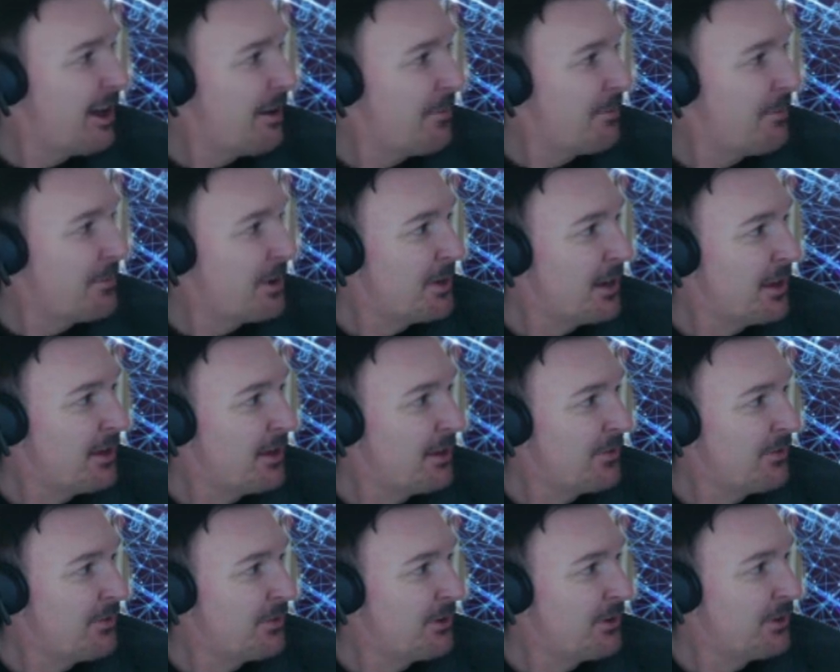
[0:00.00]

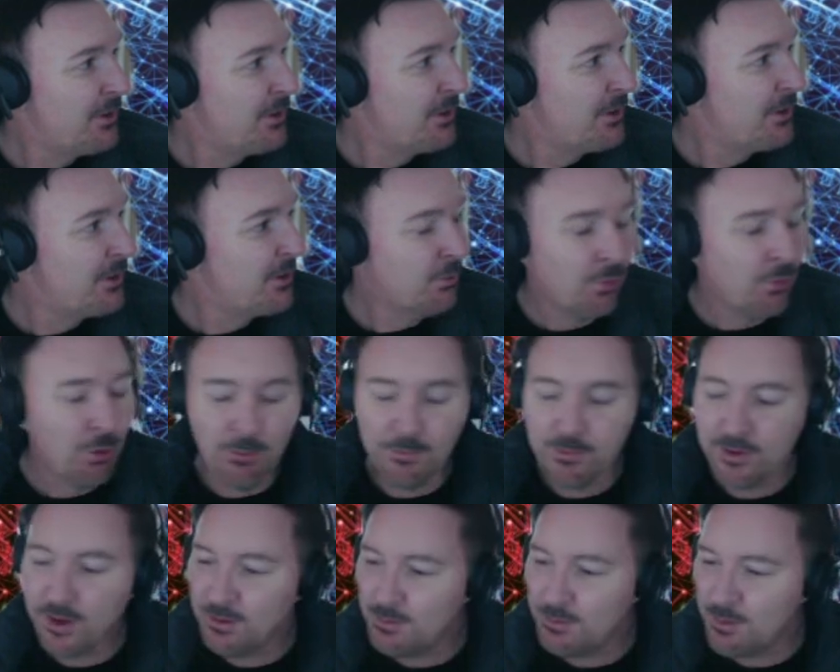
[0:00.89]
you feel the
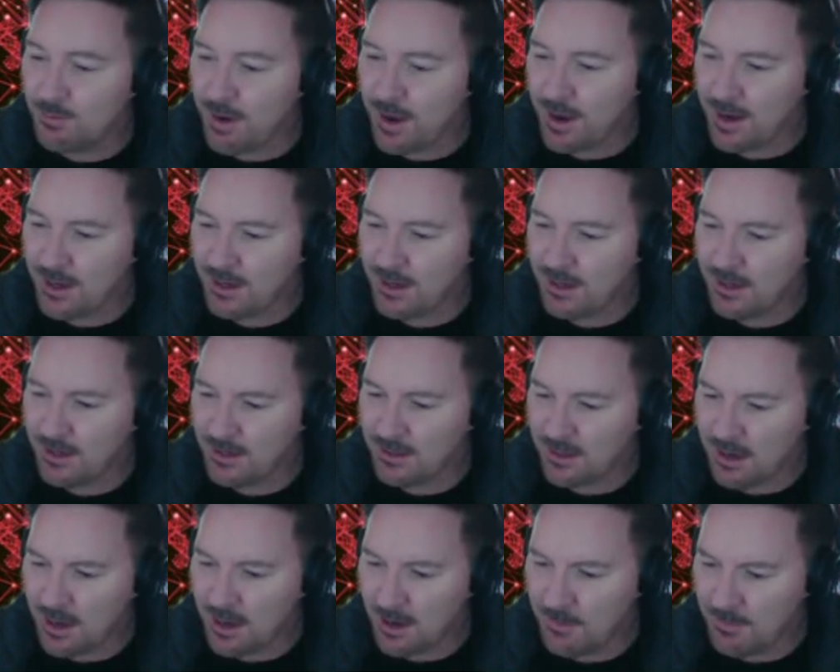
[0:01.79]
warmth coming back, and
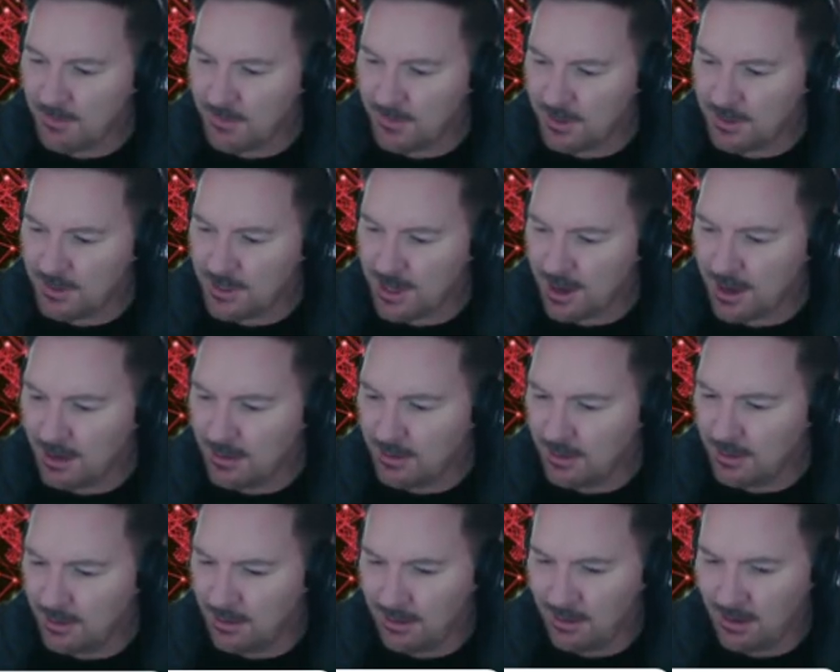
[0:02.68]
the
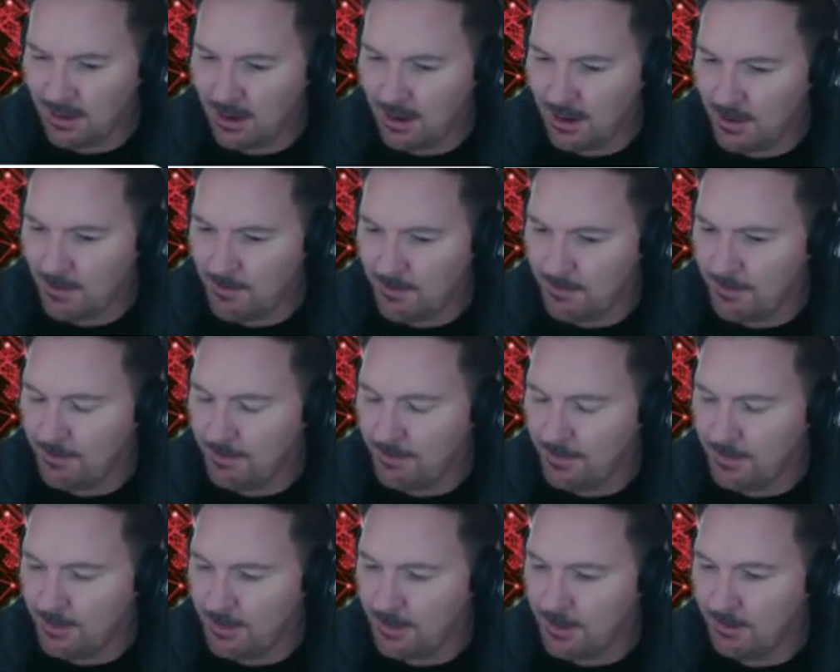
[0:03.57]
sun, and
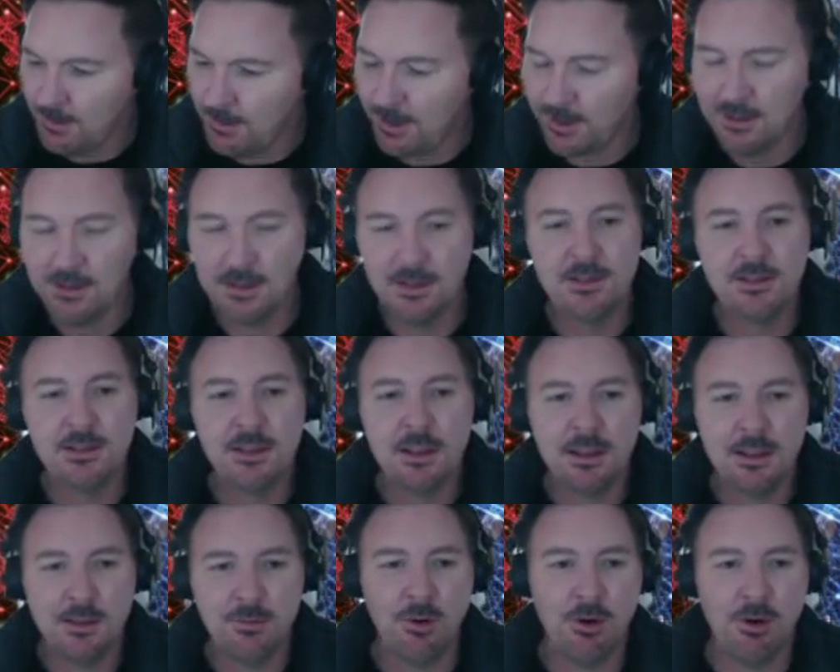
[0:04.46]

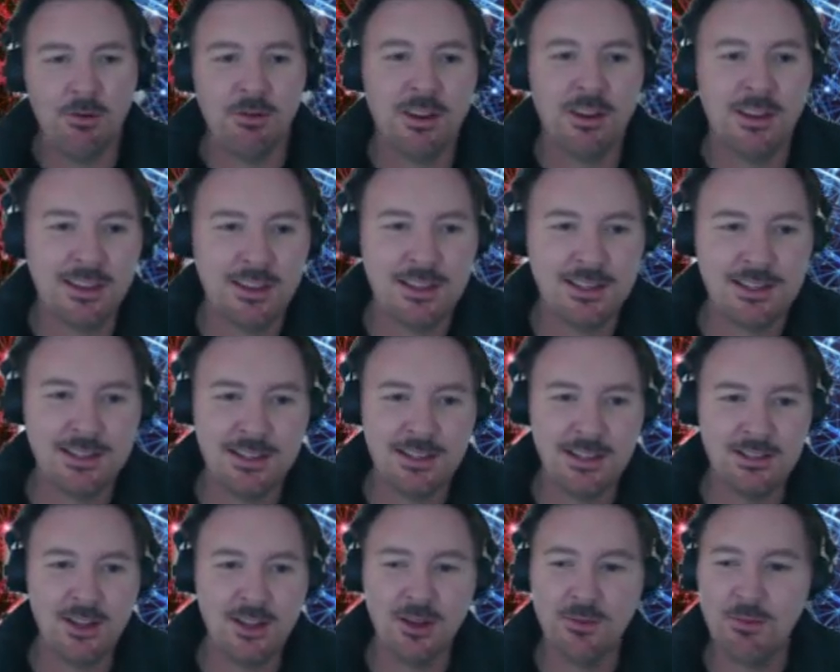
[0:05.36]

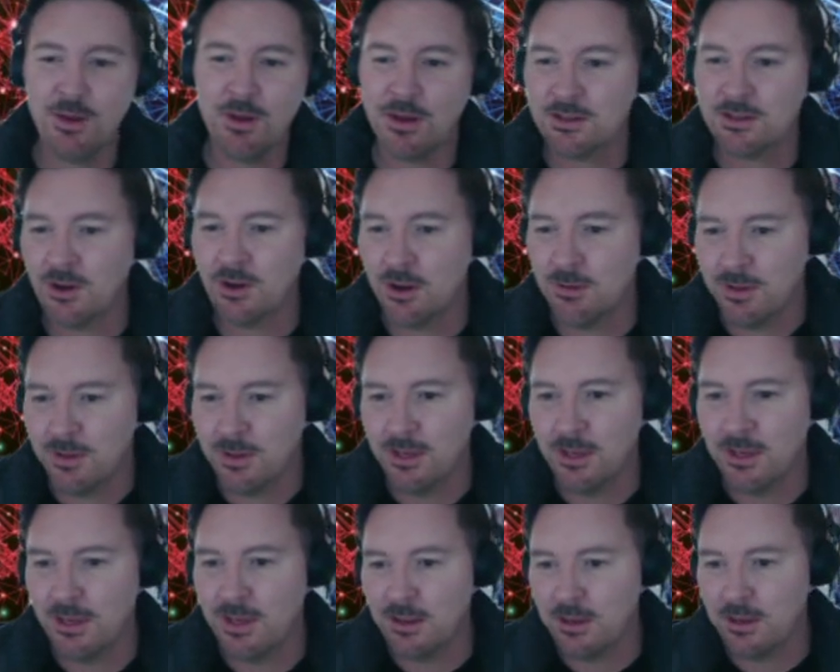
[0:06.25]
there's no better time of
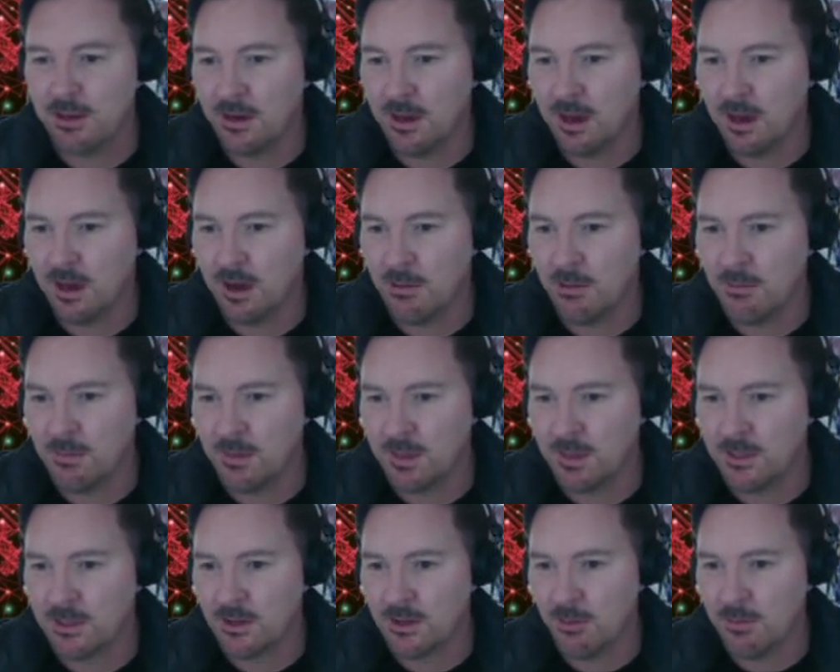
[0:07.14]
the year than
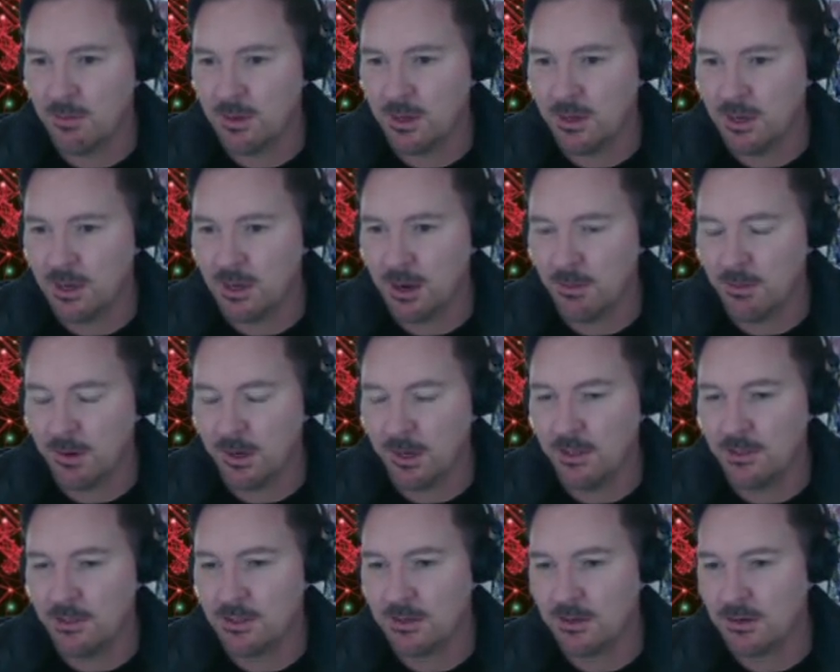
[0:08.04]
this time of year coming
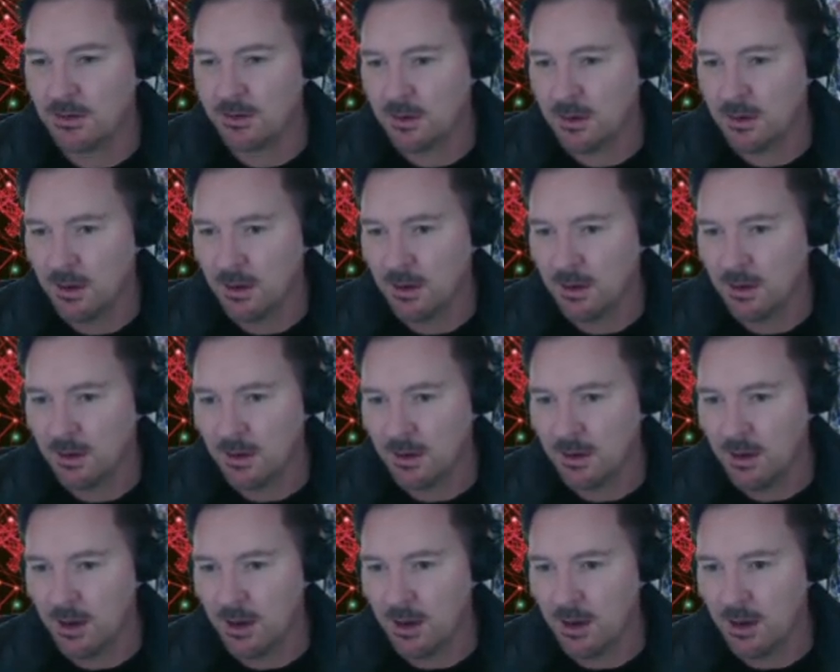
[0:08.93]
into
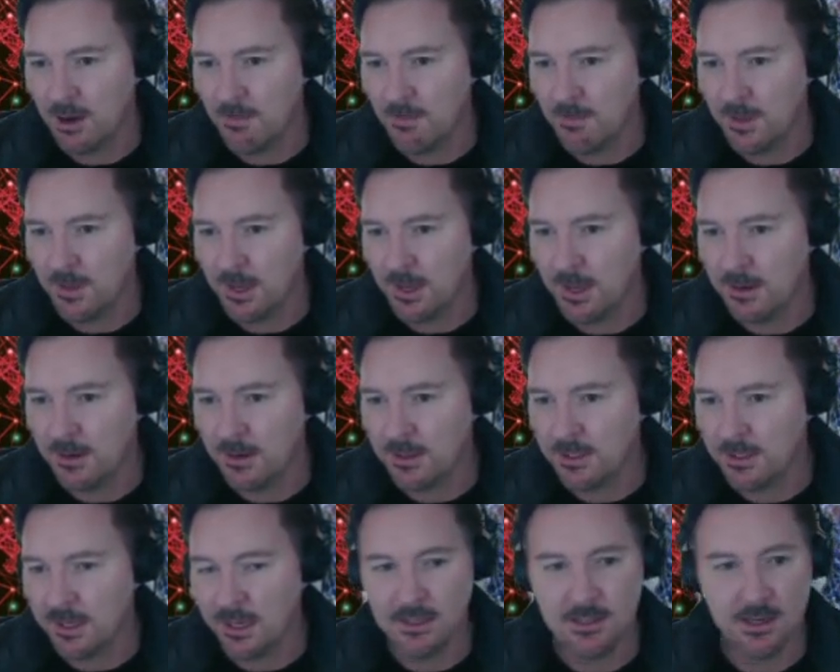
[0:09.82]
the end of the
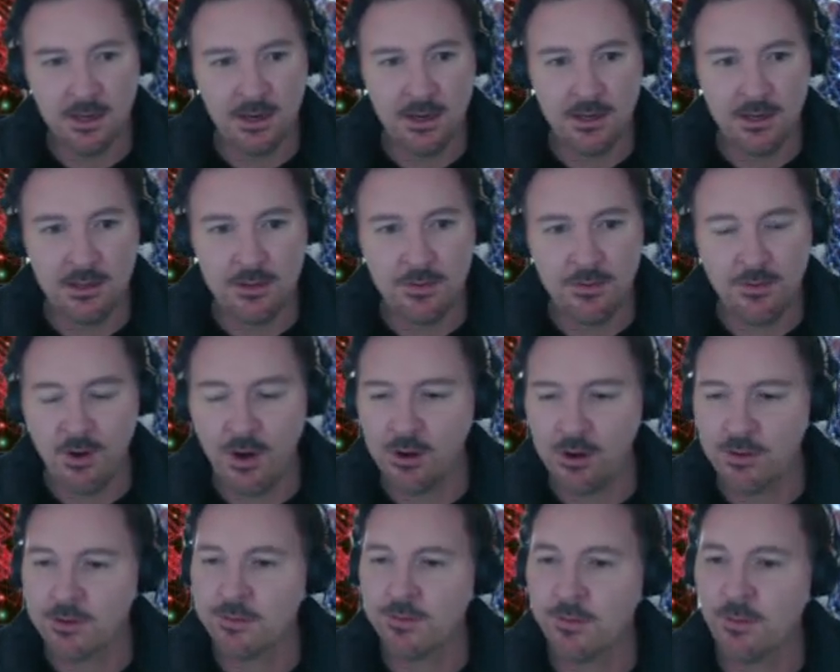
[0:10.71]
season and into
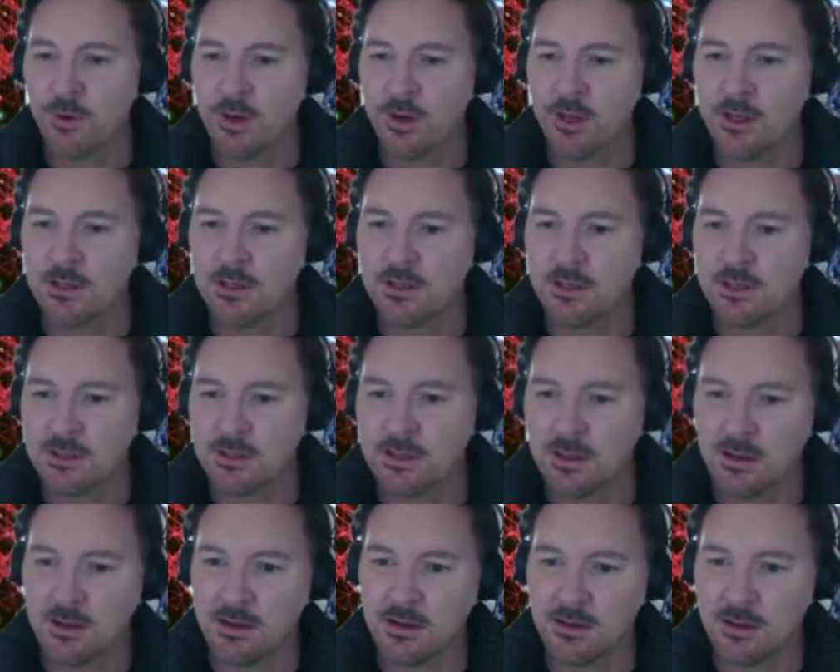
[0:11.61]
finals footy. It's just
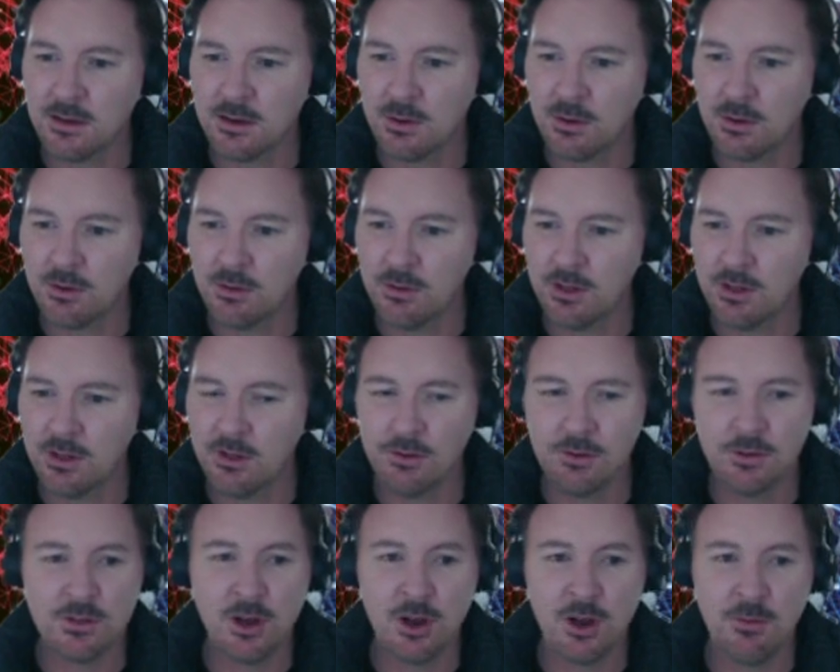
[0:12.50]
a really
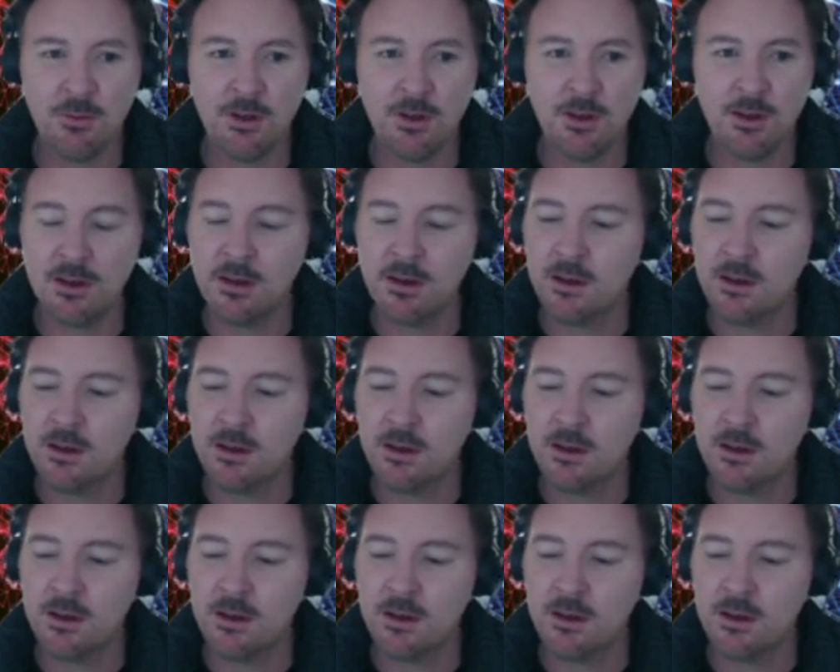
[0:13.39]
good time of year.